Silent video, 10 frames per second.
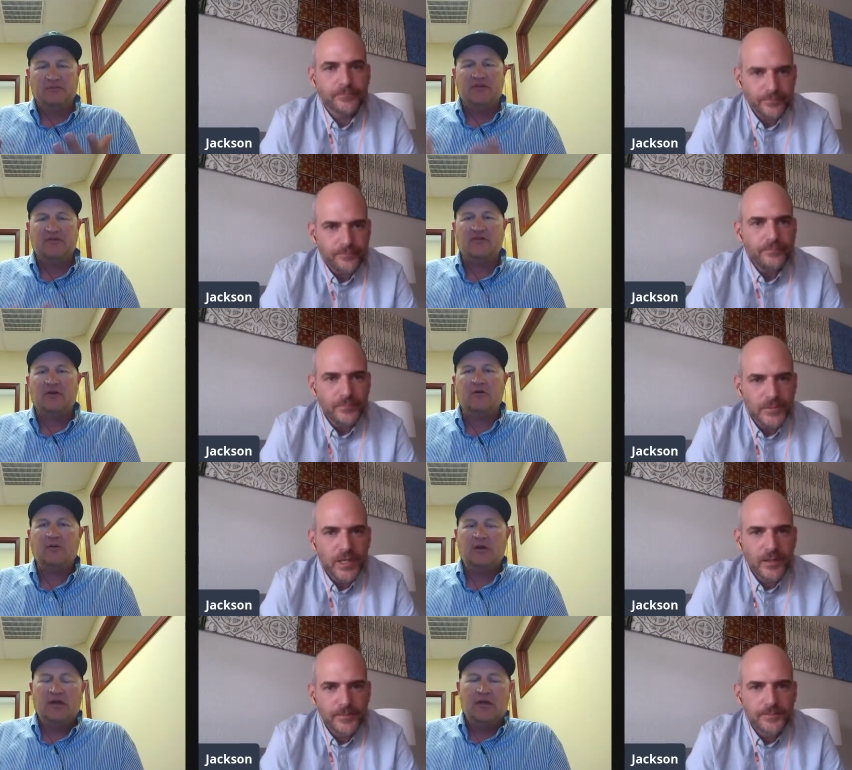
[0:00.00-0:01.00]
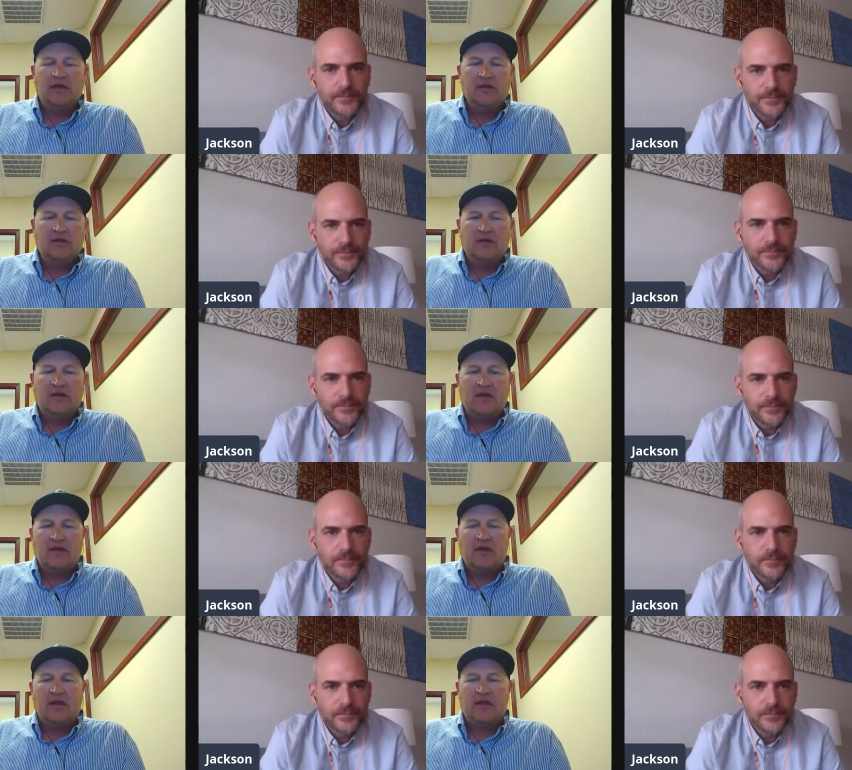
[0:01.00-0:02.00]
Speaker 1: So yeah.
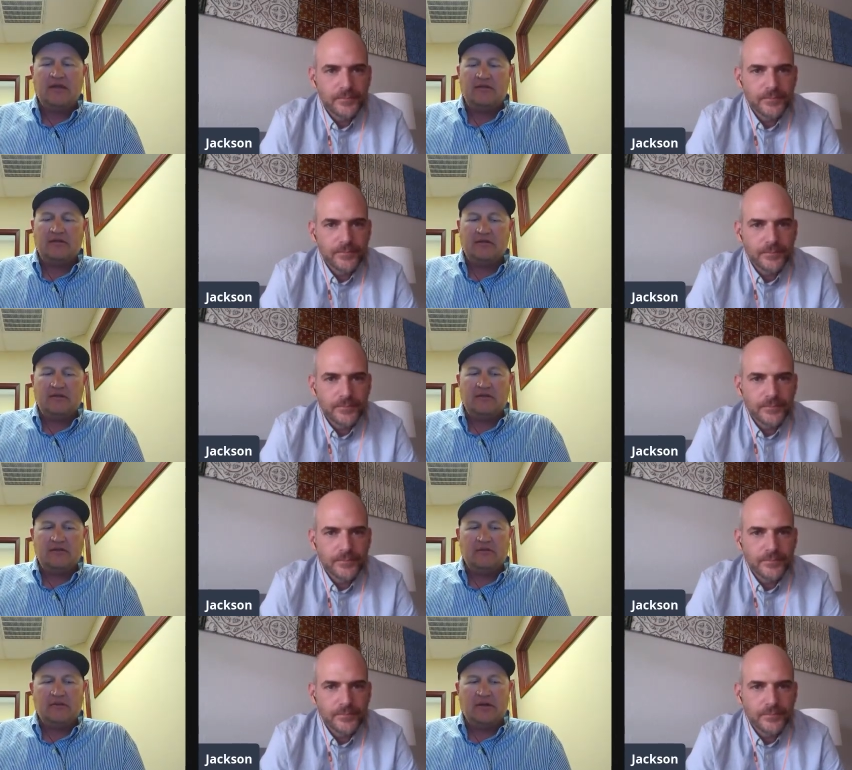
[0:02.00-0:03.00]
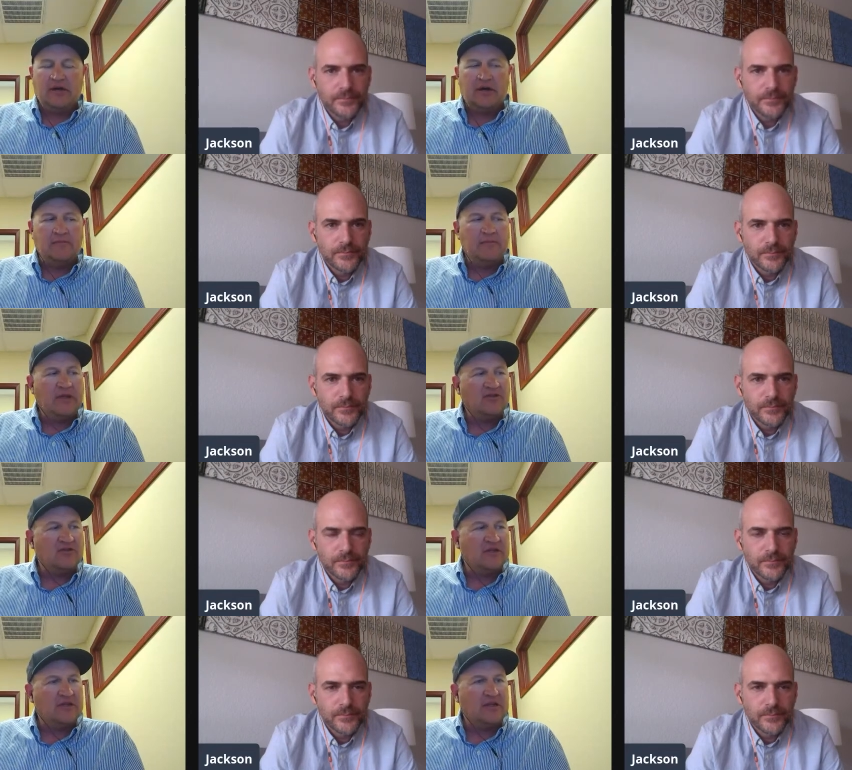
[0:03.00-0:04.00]
And um, the
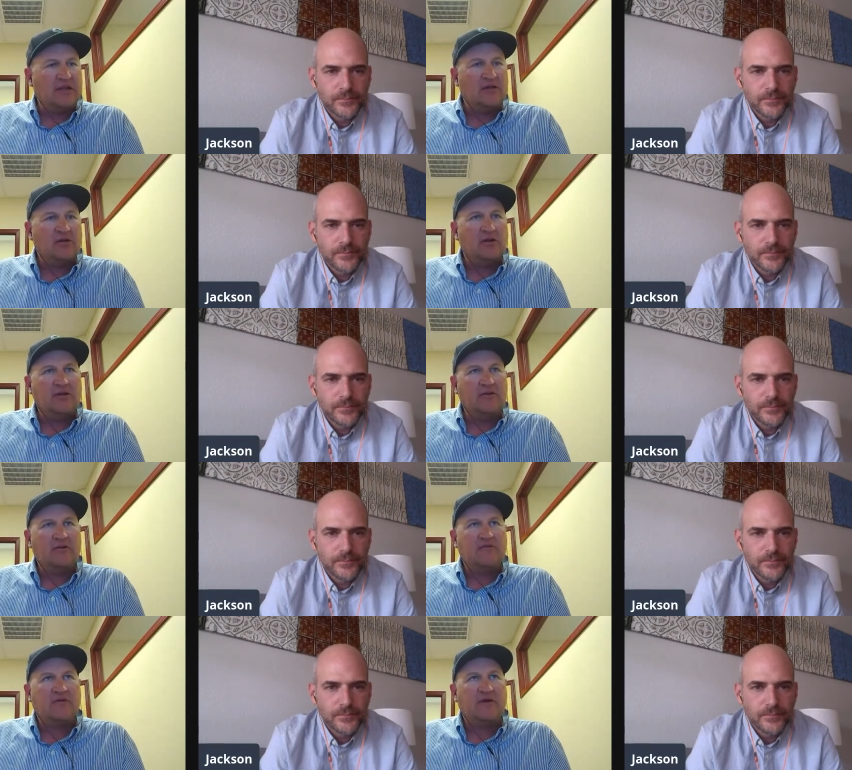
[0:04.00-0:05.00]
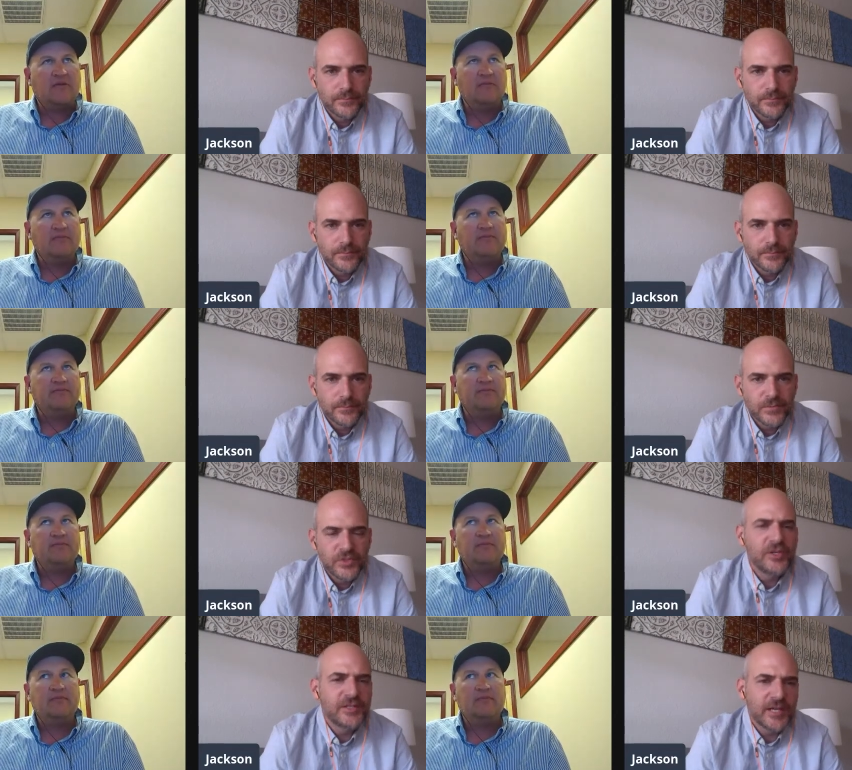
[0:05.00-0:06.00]
interesting thing I learned from
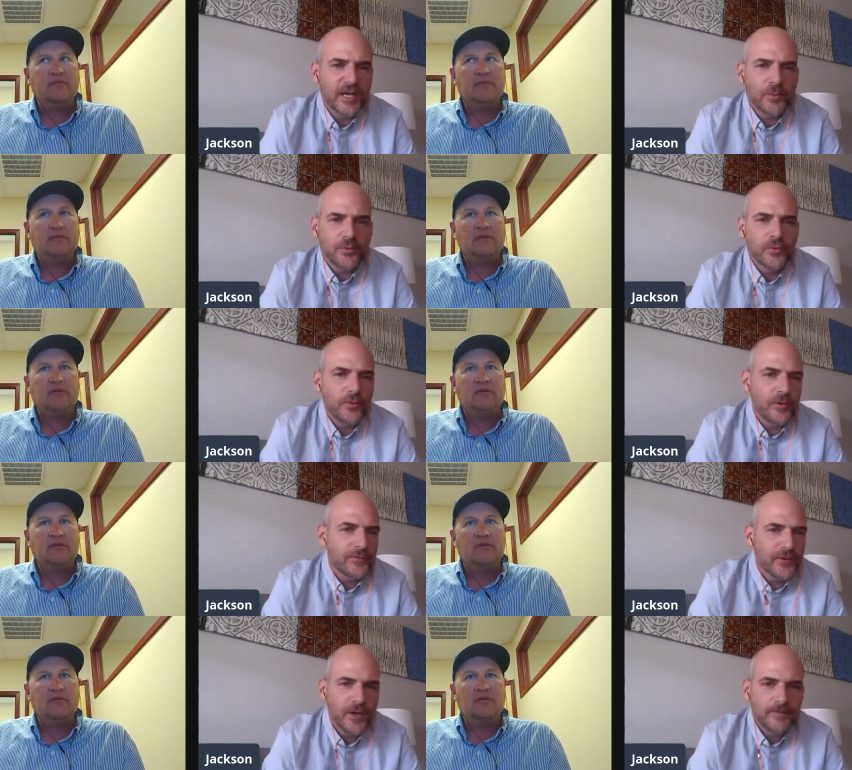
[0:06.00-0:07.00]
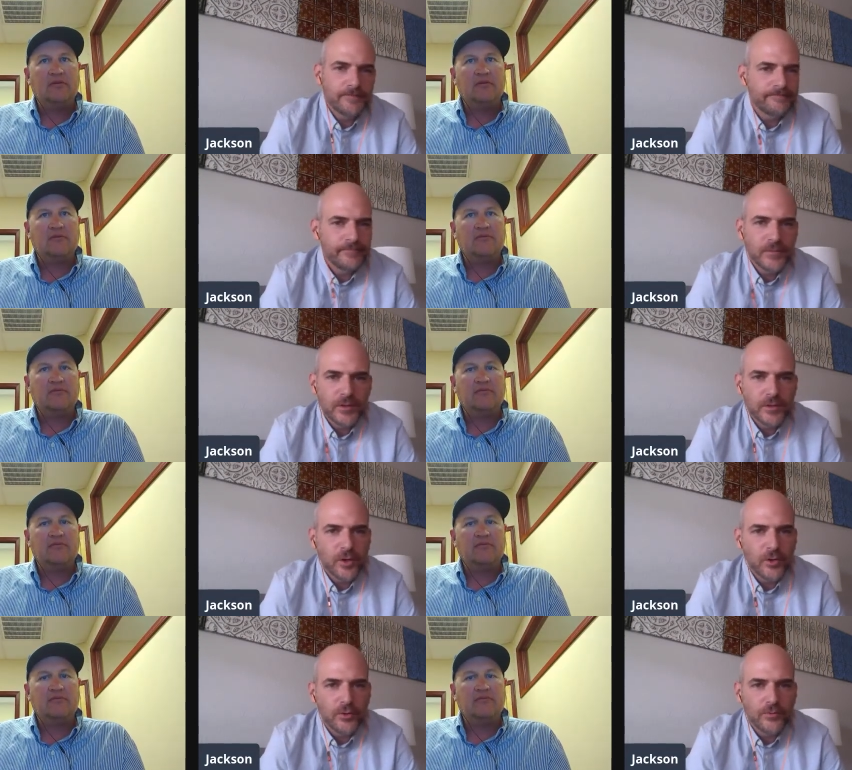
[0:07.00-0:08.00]
Speaker 2: you need to get approval from you
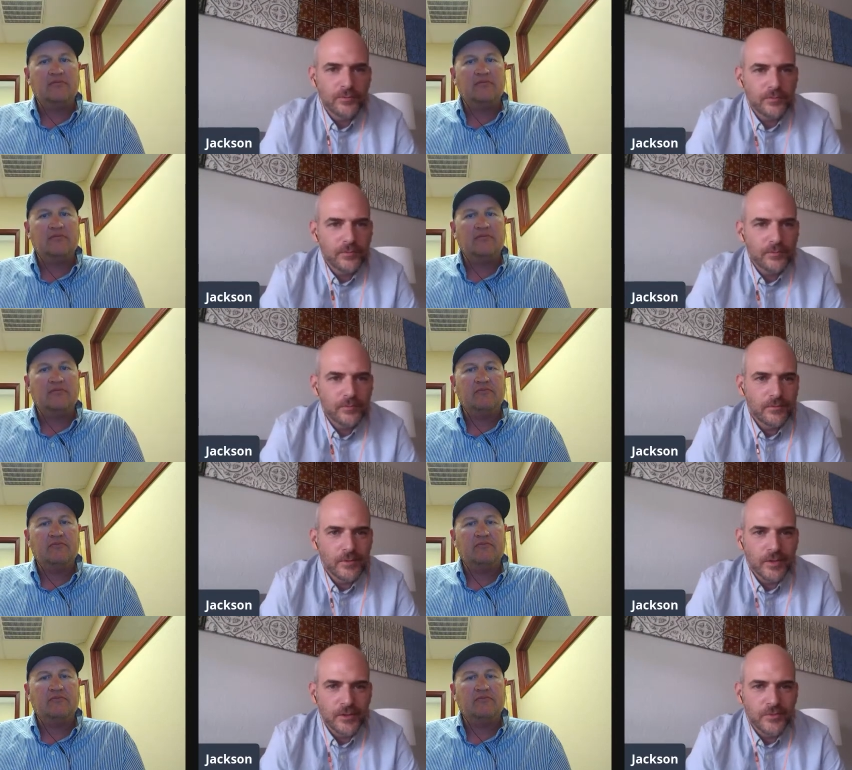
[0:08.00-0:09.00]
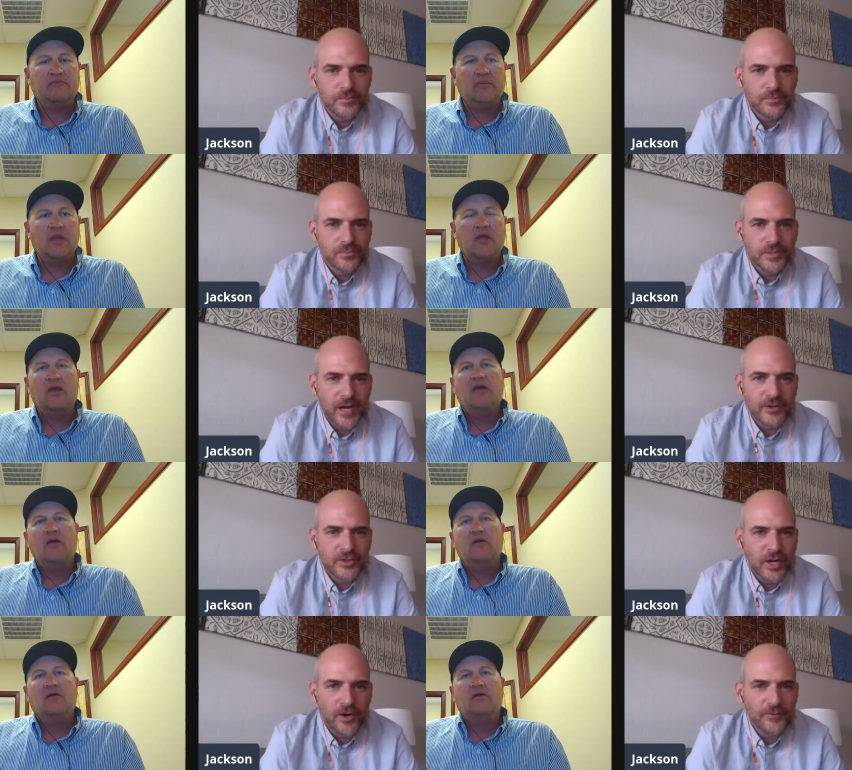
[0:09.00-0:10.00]
know the county
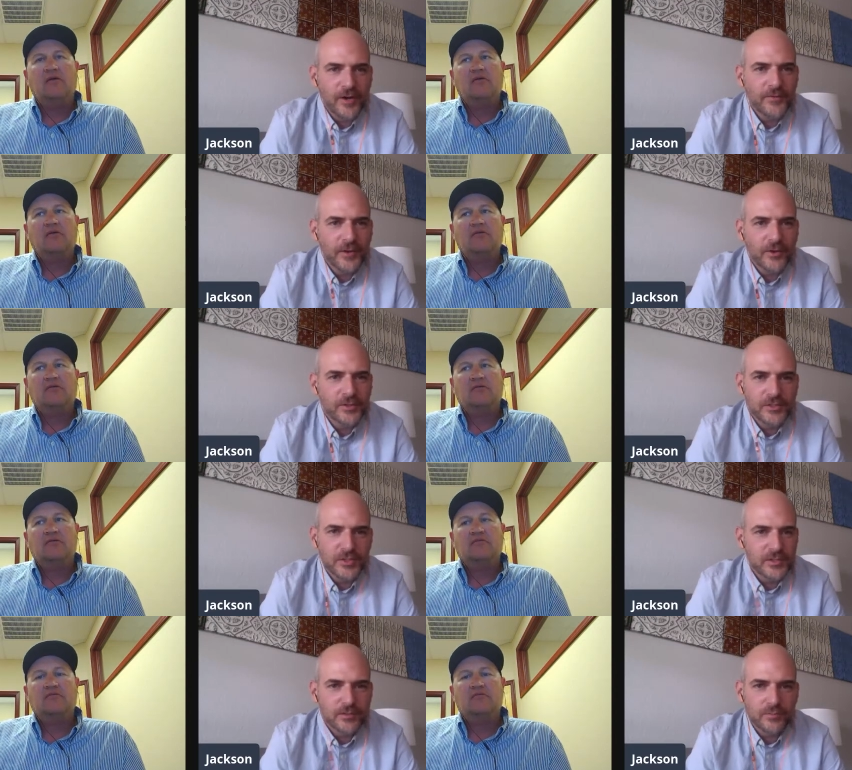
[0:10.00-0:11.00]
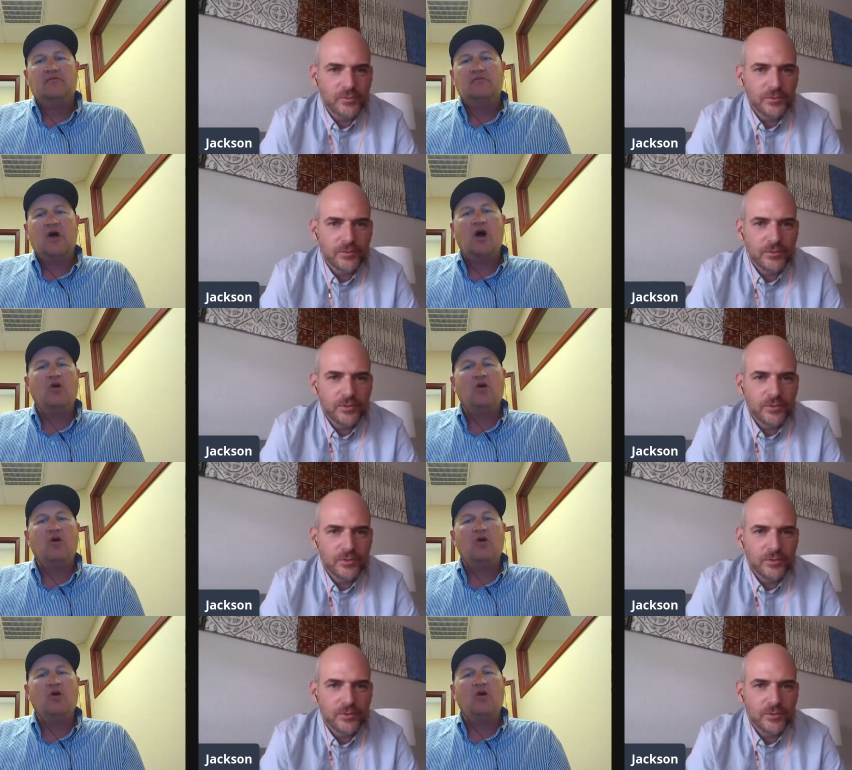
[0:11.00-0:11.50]
sheriff or anything, or is it just? Oh